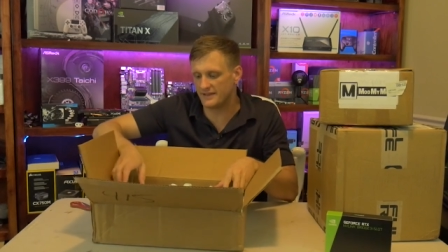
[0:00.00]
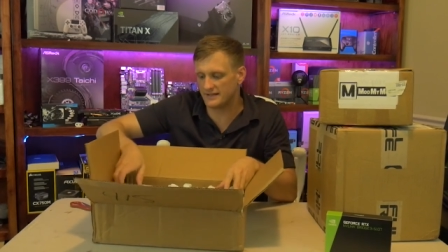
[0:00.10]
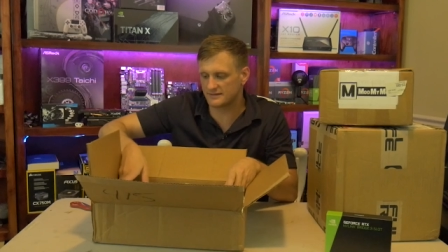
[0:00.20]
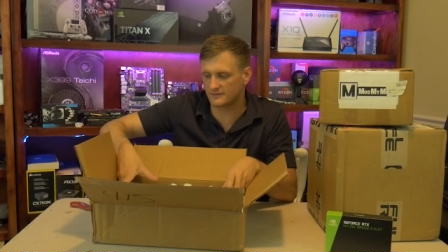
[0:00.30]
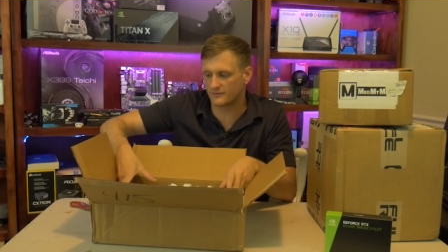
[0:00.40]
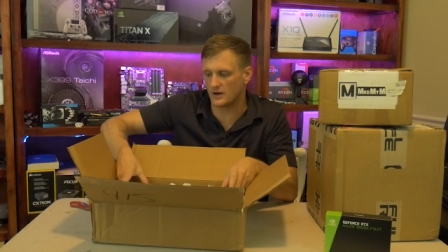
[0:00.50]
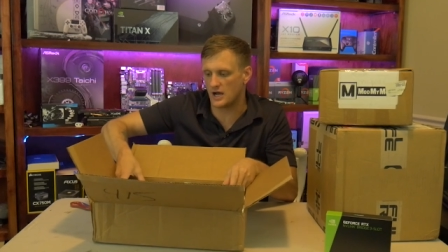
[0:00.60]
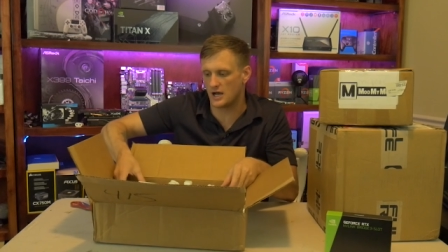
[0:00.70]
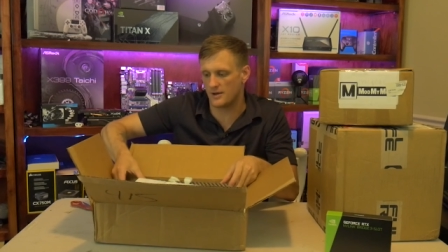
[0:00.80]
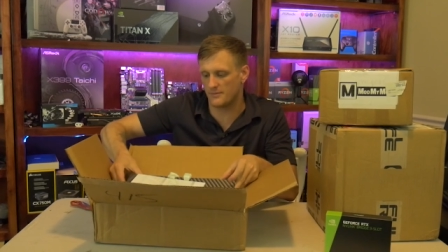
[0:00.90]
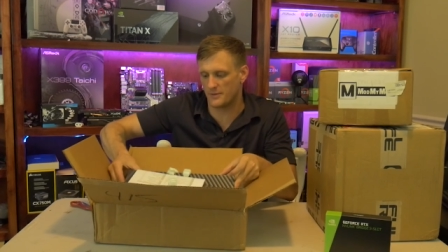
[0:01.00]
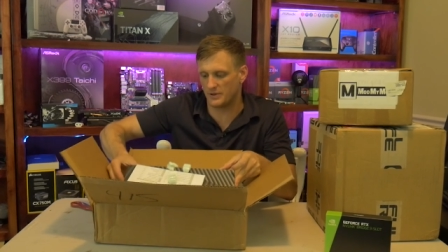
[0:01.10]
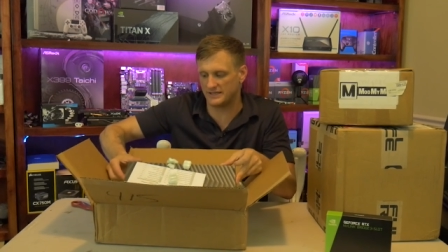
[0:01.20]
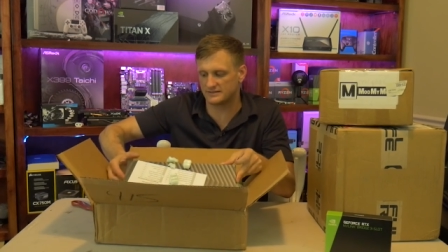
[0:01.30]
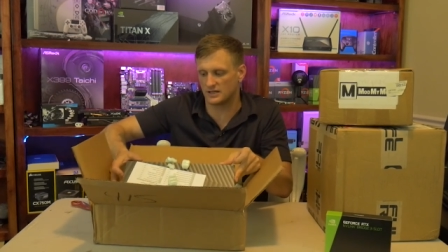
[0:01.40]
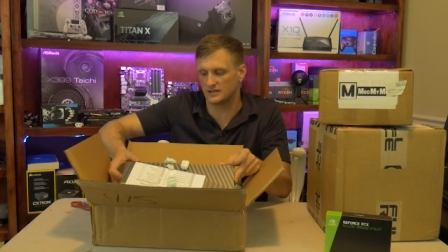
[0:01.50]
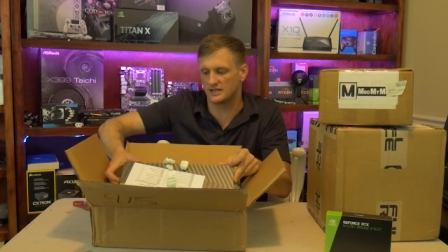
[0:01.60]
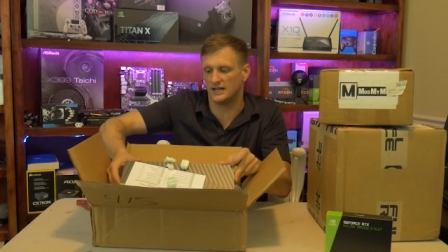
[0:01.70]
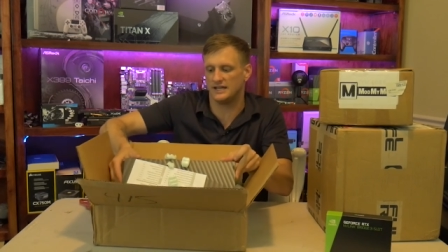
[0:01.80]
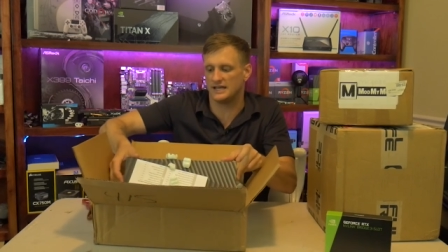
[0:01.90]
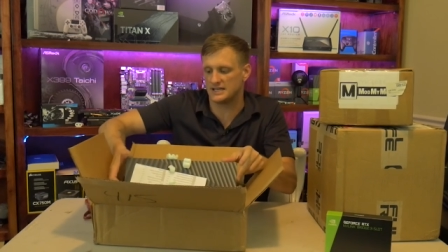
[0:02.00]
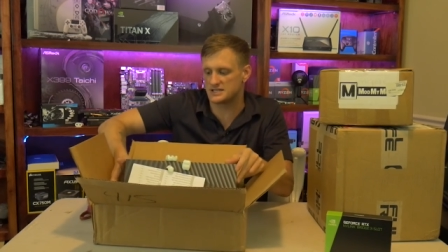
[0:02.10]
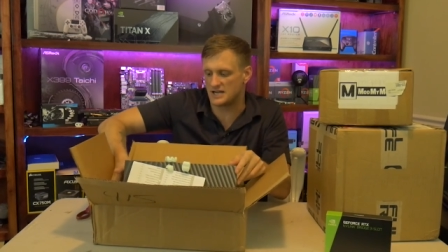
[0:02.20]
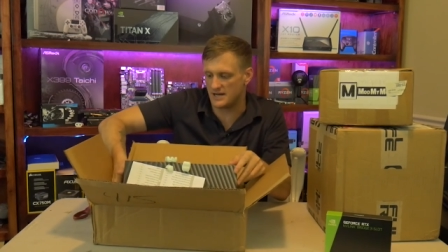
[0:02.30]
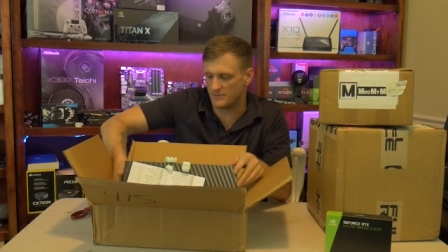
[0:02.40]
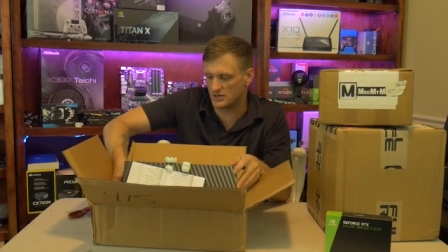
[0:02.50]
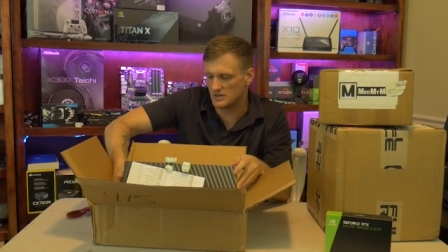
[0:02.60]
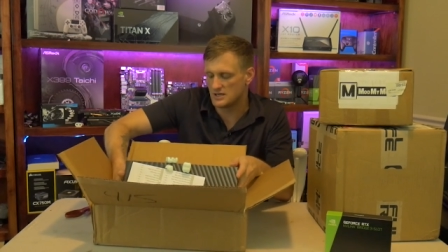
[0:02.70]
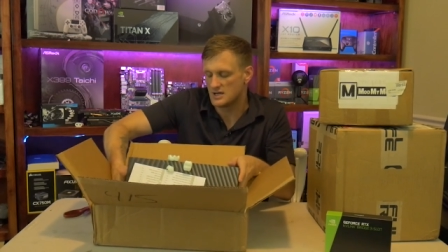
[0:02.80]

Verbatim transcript: this from a place called Cutting Edge Gamer.